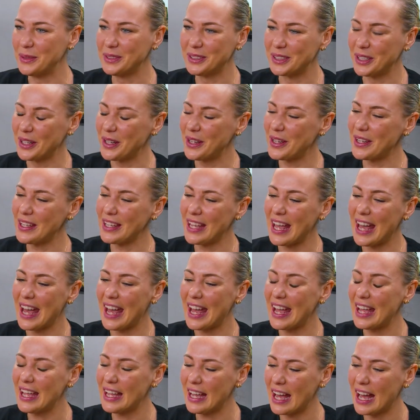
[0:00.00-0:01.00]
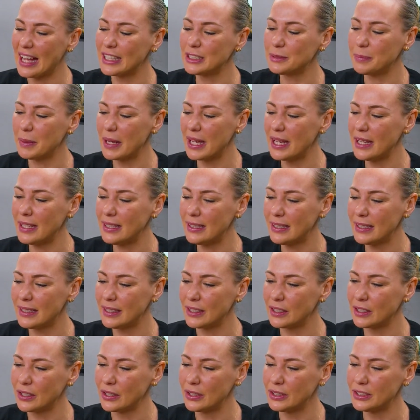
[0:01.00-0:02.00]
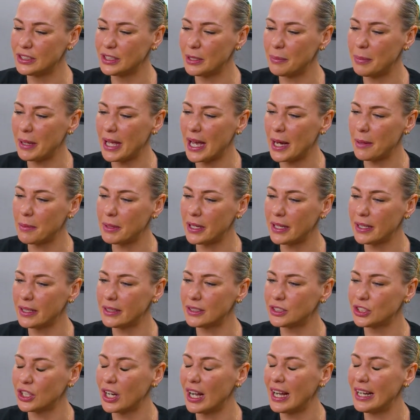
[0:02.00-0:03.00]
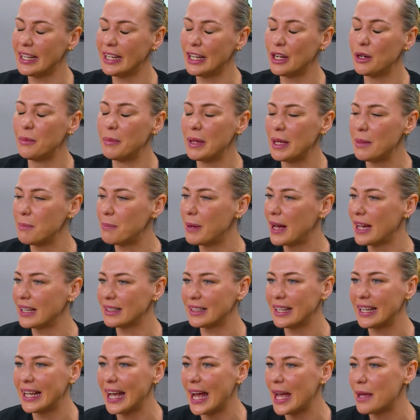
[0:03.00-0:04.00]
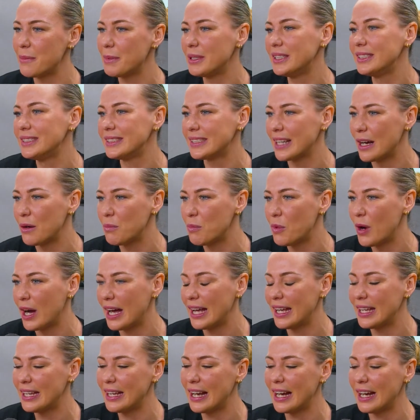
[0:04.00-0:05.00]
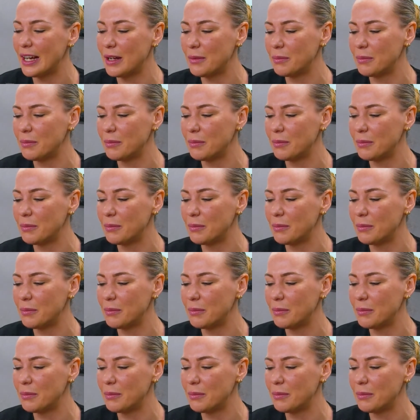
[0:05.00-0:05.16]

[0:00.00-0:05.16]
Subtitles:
So, yeah, it has been good to be able to try and help impact the game in some way.